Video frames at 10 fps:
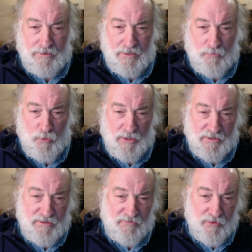a
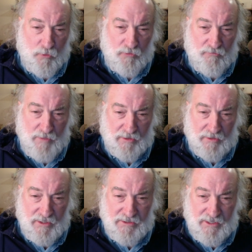priest of the order of
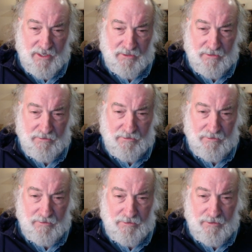Melchizedek,
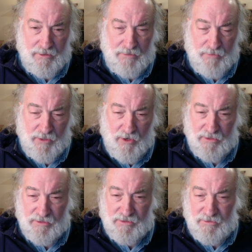
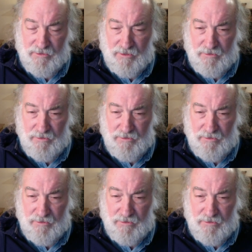because